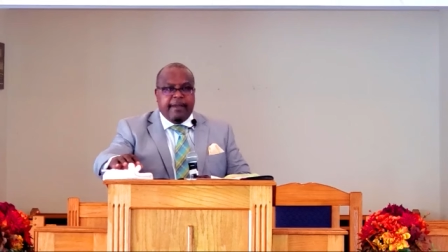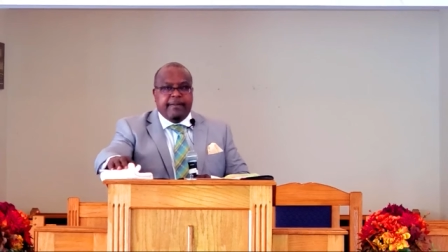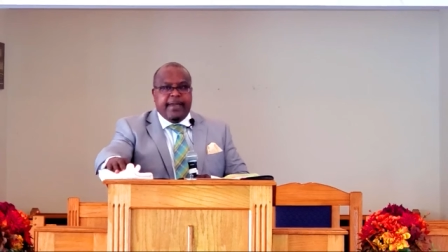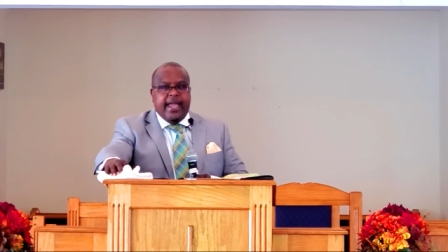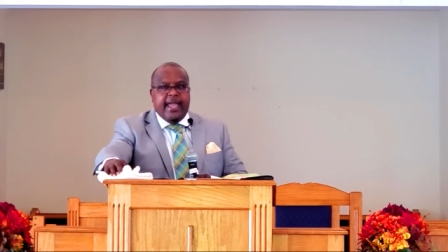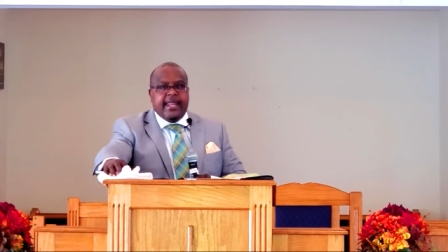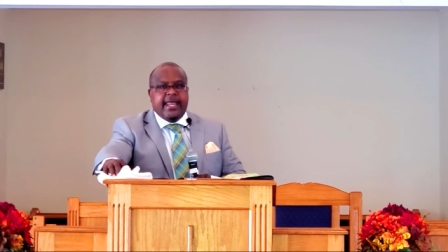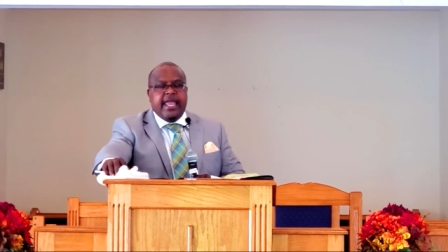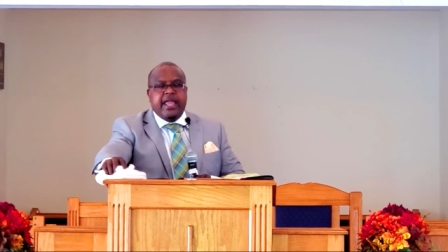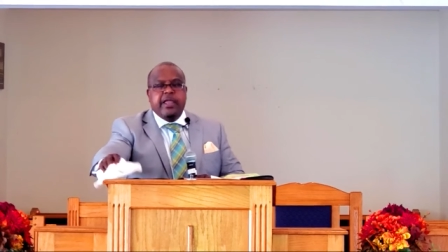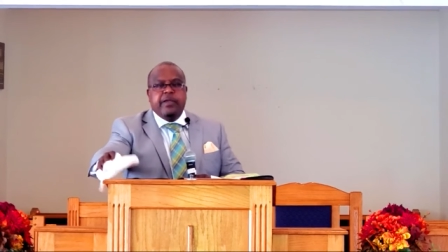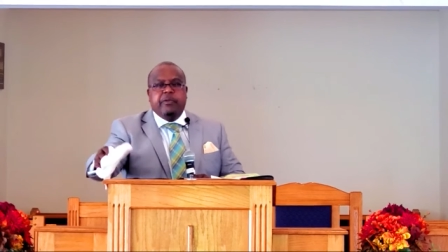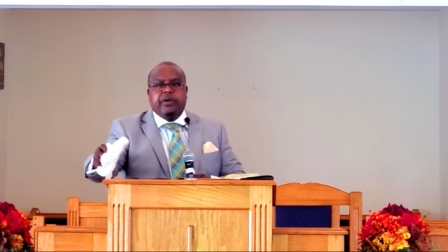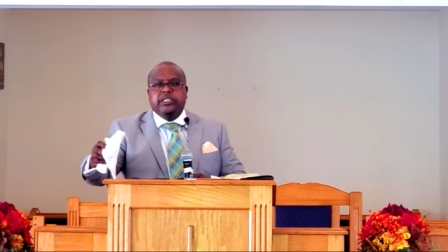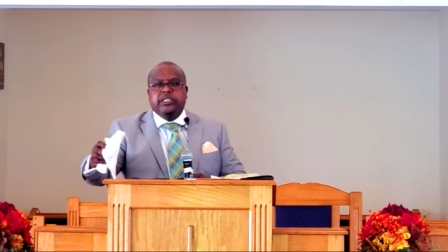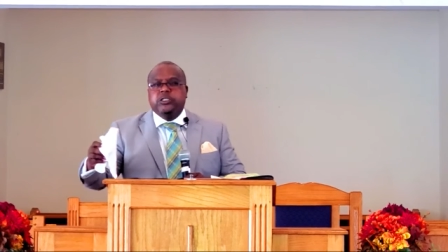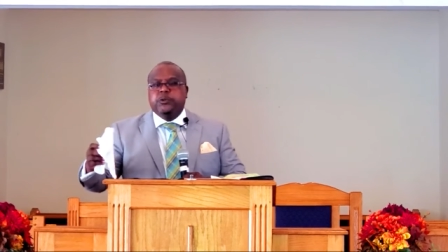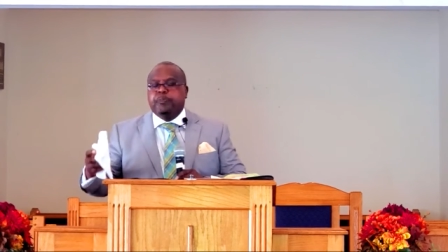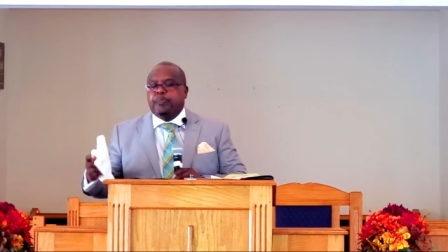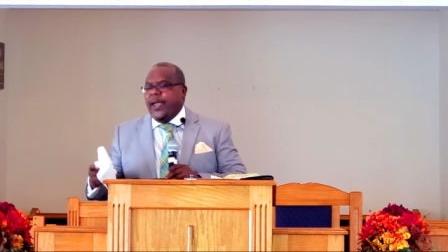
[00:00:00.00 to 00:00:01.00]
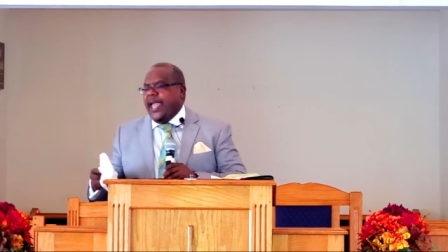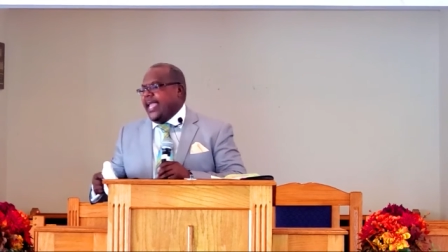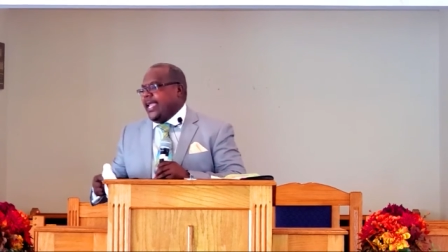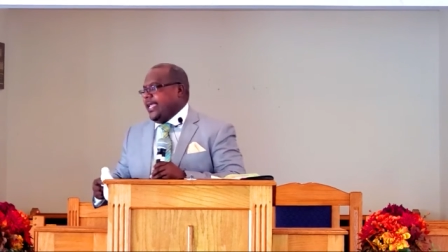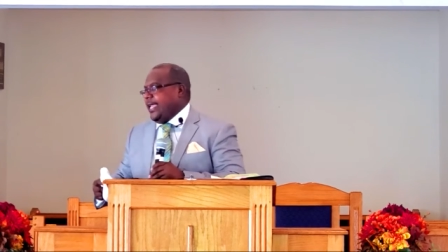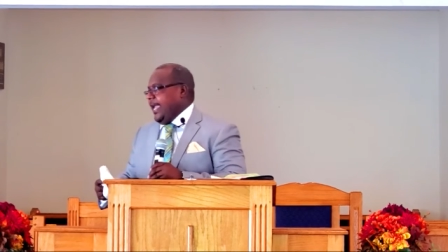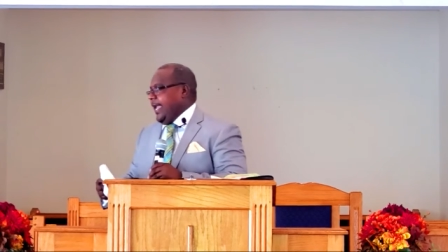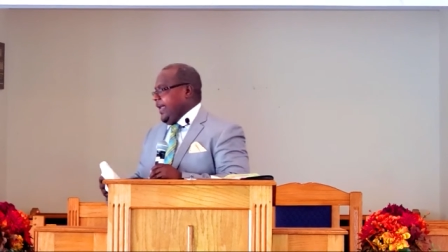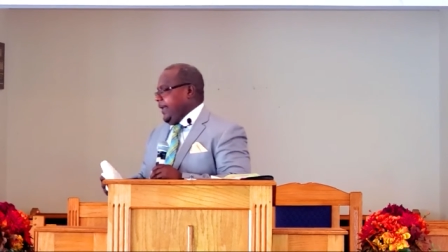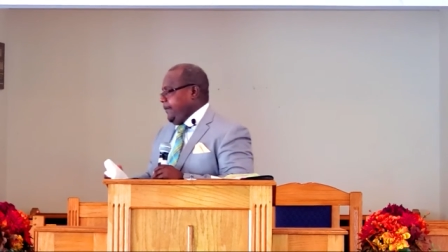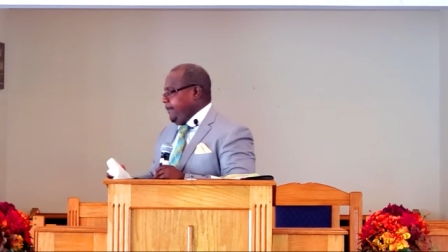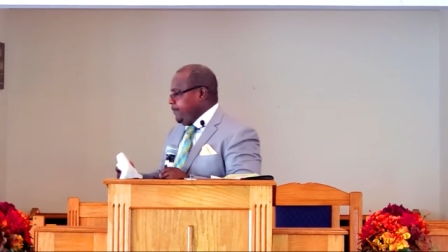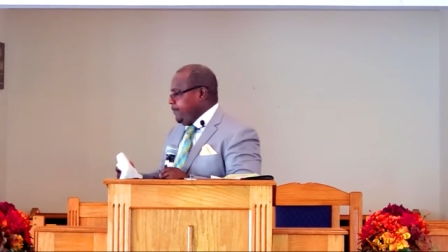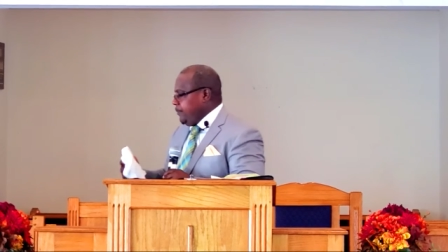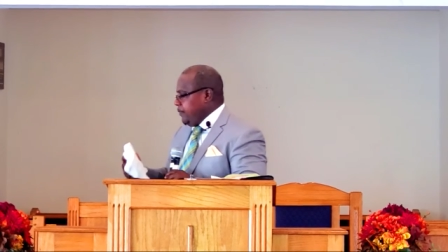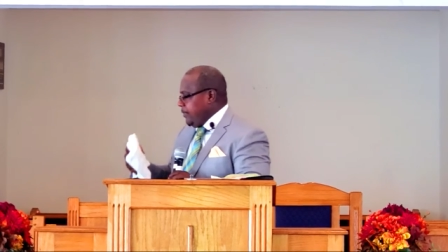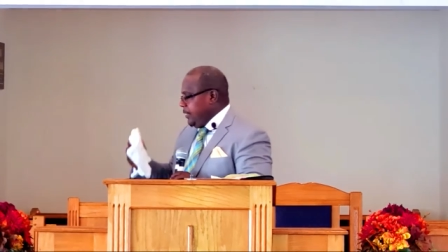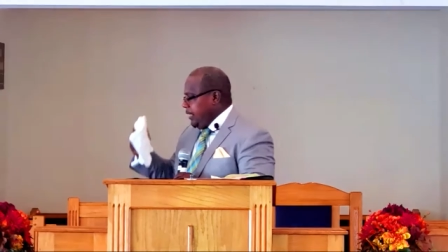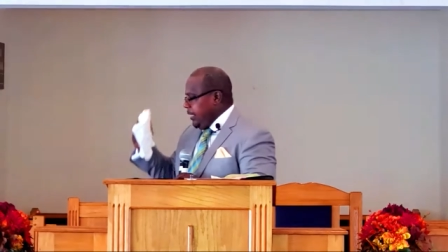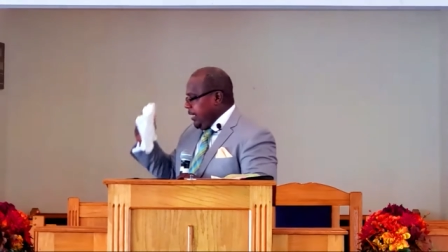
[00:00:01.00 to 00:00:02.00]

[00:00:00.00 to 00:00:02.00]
Amen. He was speaking.